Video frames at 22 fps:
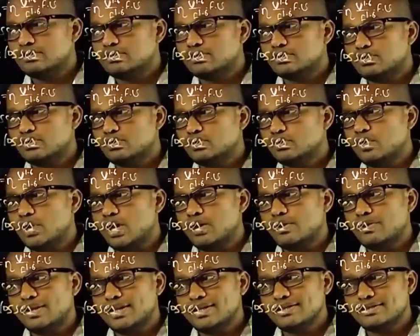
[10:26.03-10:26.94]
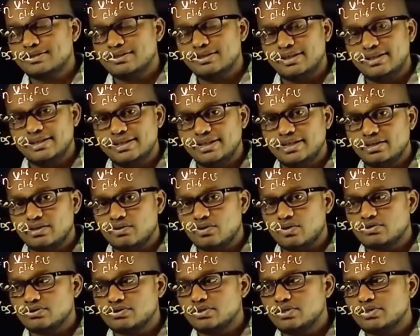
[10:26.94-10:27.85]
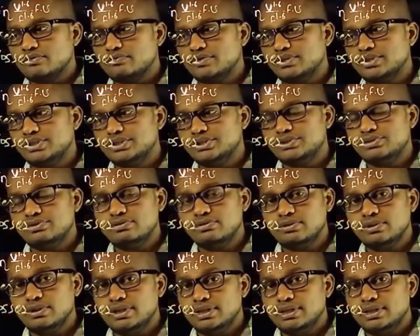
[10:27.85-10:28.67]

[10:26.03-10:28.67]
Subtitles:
So to have less eddy current losses, we need to